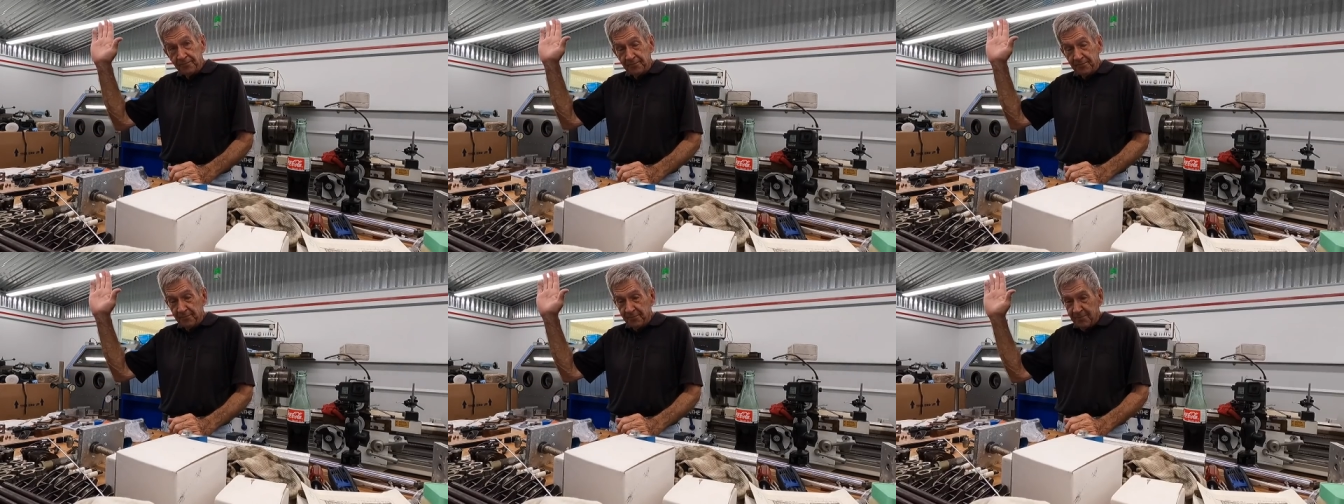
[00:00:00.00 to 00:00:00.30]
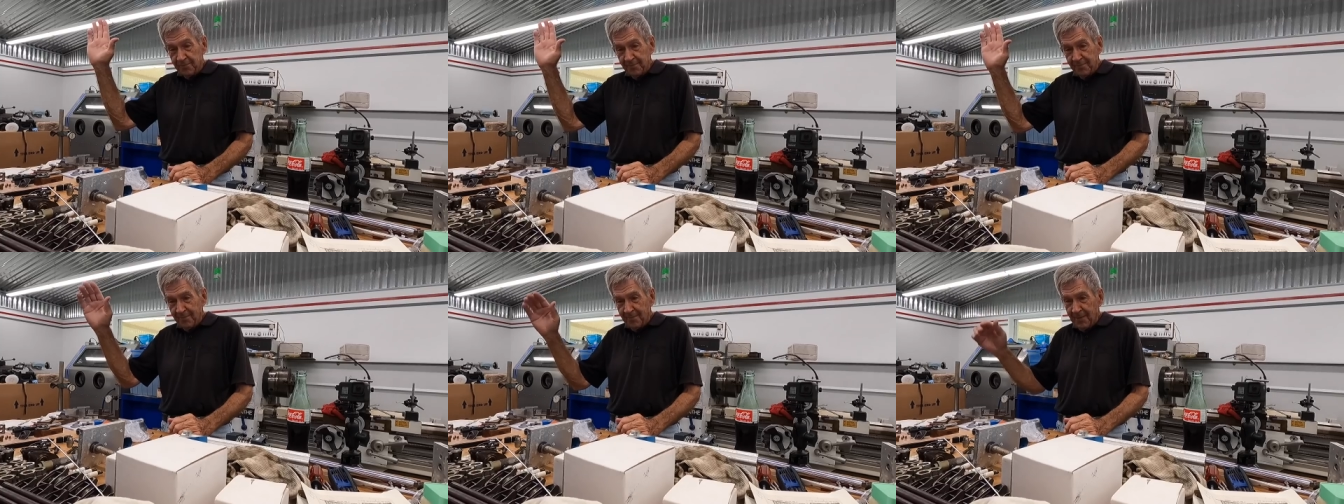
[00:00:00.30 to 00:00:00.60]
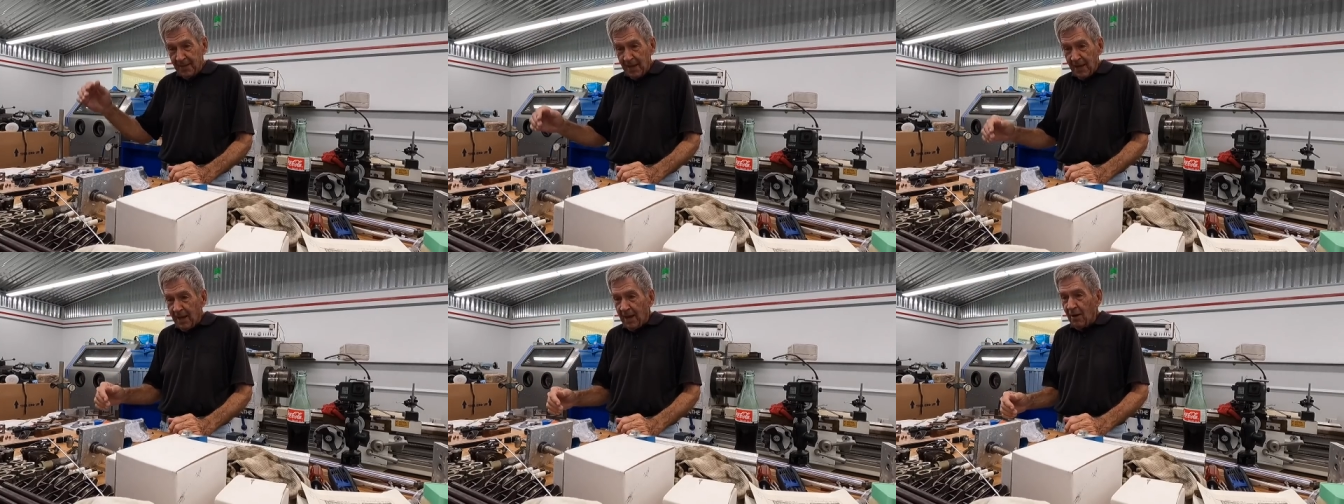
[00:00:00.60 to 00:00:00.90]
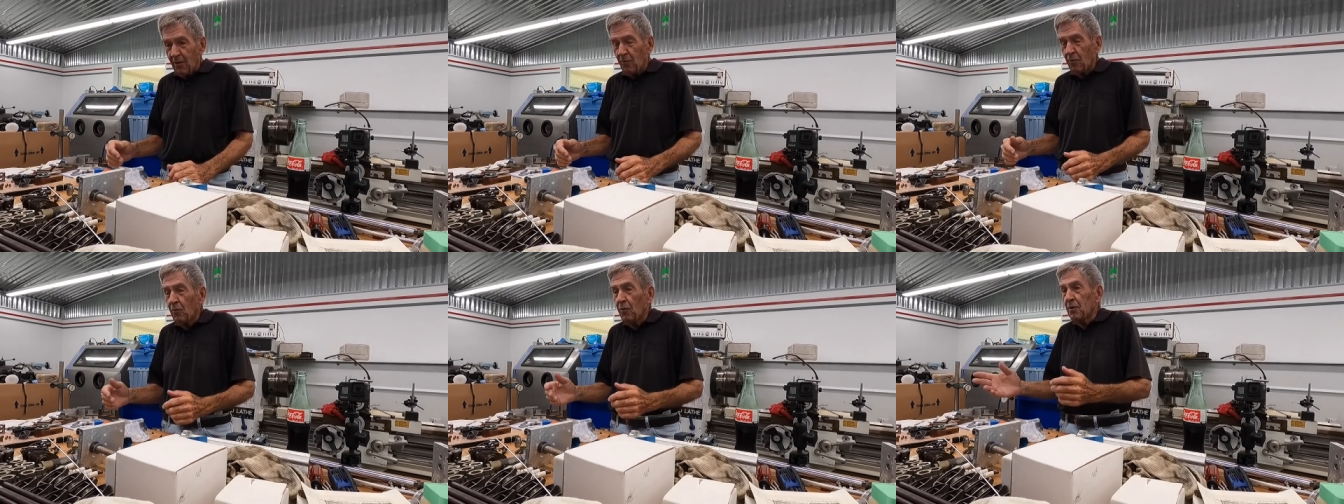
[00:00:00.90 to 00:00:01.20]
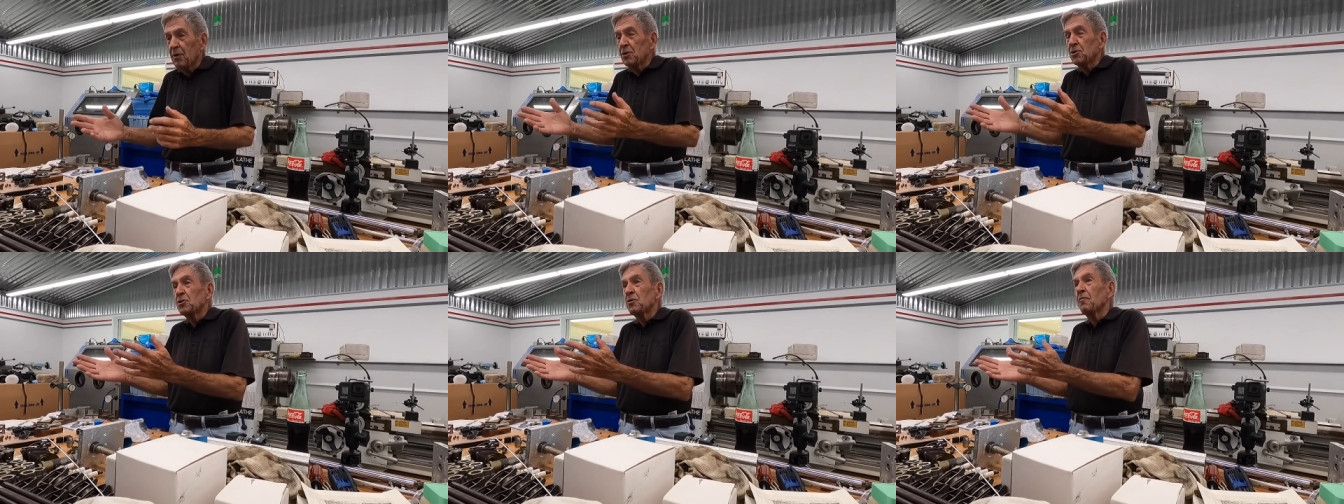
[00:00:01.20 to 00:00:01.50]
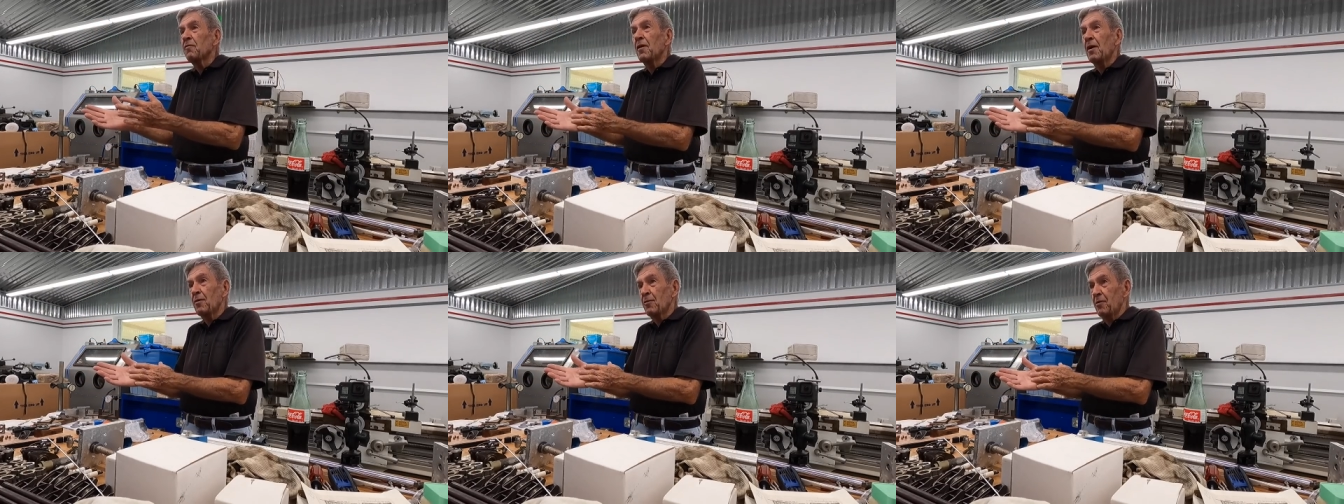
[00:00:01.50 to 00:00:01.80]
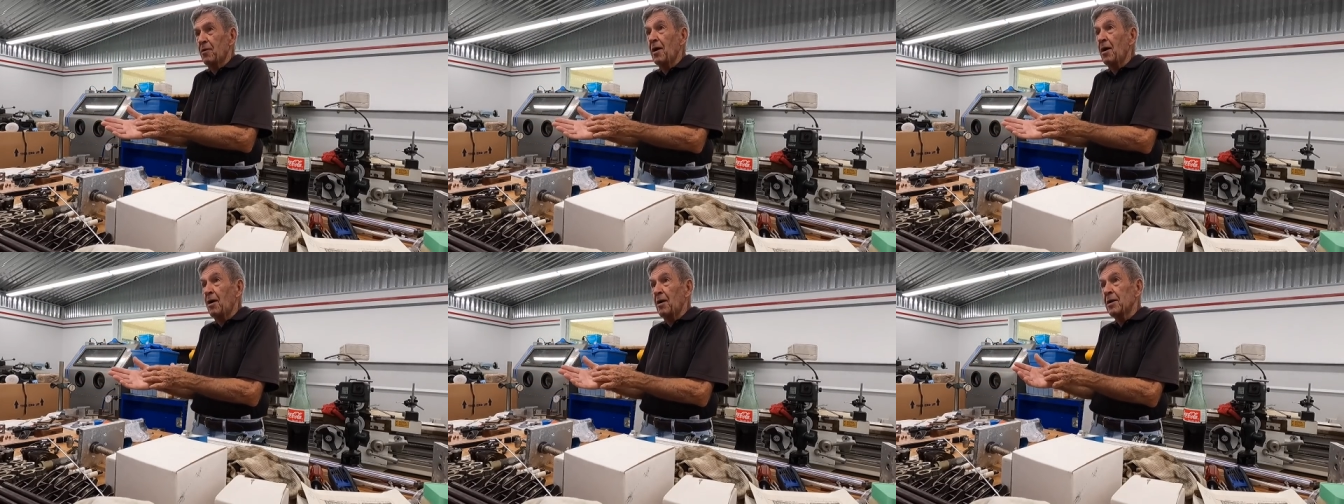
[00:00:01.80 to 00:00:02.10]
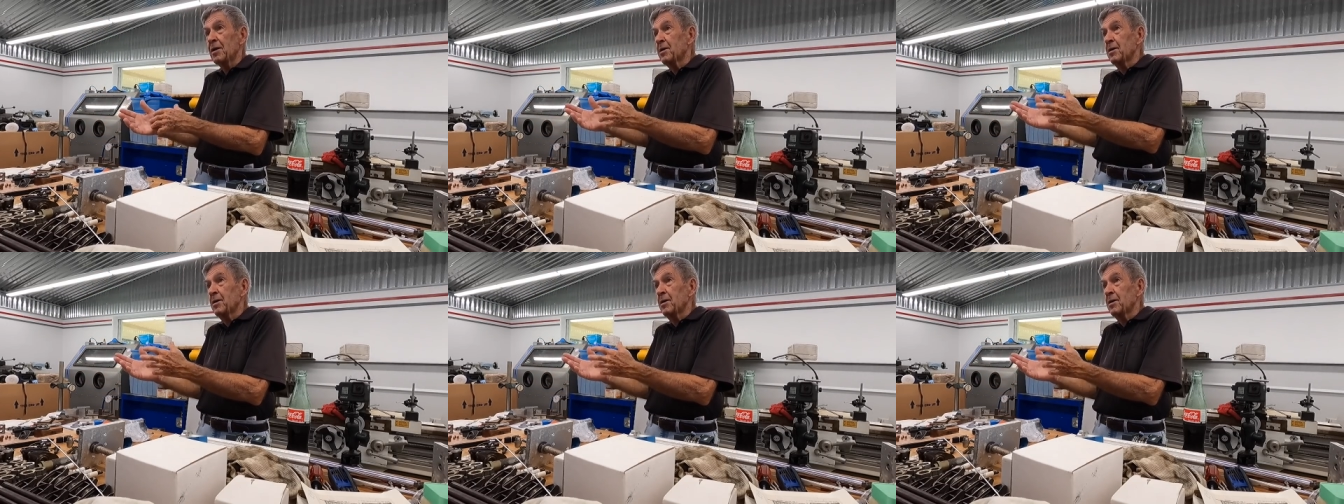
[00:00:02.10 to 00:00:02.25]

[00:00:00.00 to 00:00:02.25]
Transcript: right. Whether it's your fault or not,